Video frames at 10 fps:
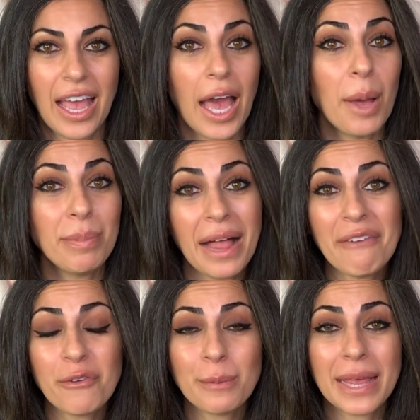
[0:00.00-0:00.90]
A
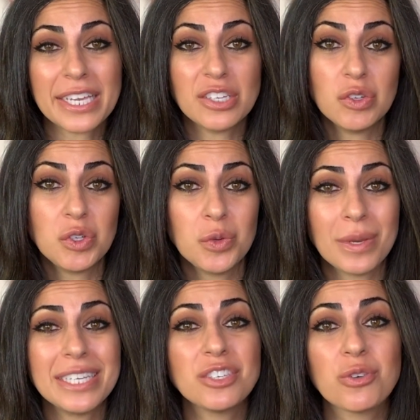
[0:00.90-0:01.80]
platform like
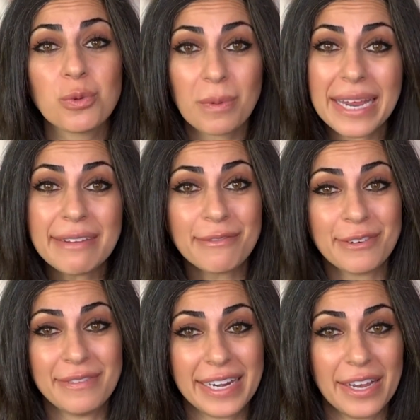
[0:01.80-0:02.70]
YouTube is great
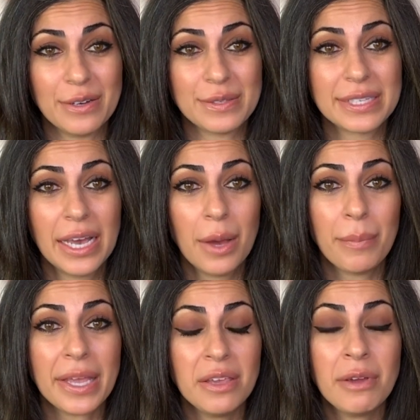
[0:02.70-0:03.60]
for videos,
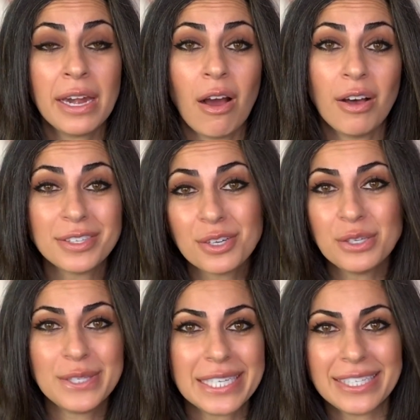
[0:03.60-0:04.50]
but you can also
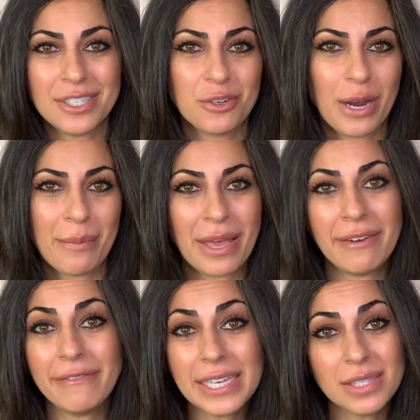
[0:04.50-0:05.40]
use Instagram
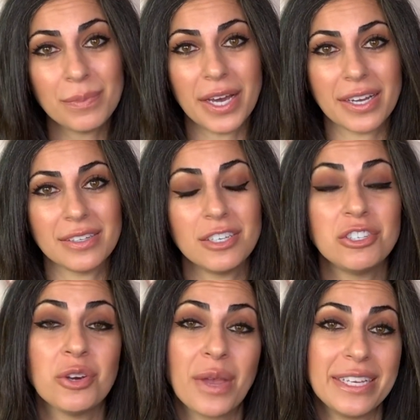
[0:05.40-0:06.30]
and Facebook to
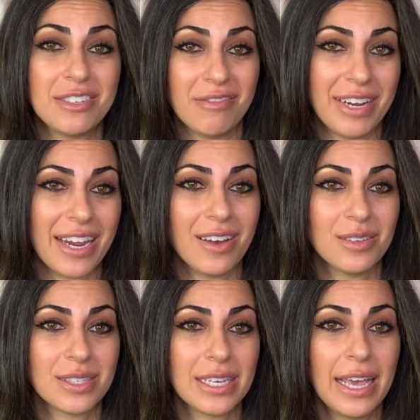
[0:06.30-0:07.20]
showcase your
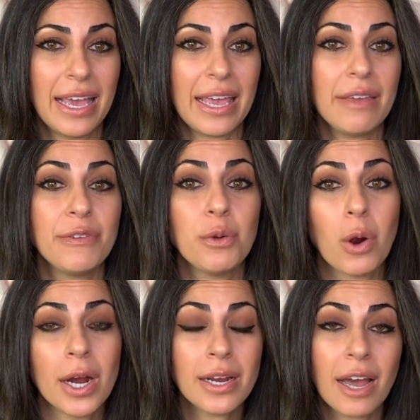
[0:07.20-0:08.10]
videos. If you
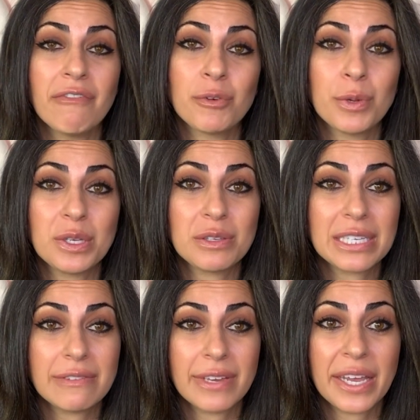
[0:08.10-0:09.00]
aren't comfortable
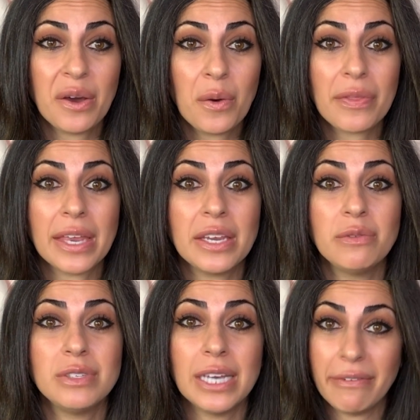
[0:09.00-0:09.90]
using video, then
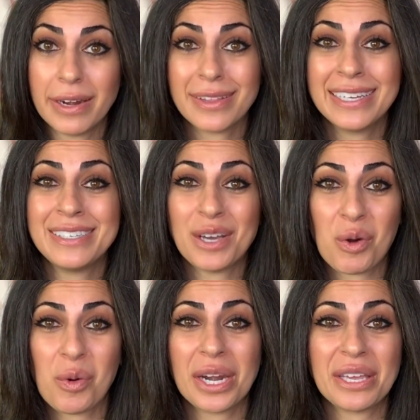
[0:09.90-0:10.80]
you definitely
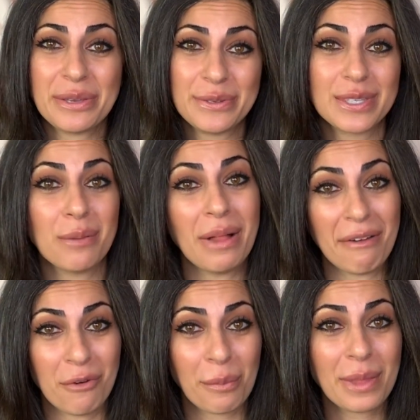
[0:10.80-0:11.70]
don't want to use a
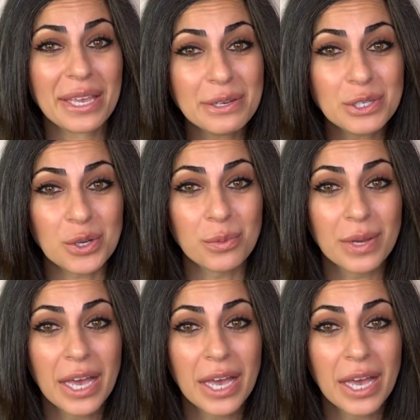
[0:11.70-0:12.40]
platform like YouTube.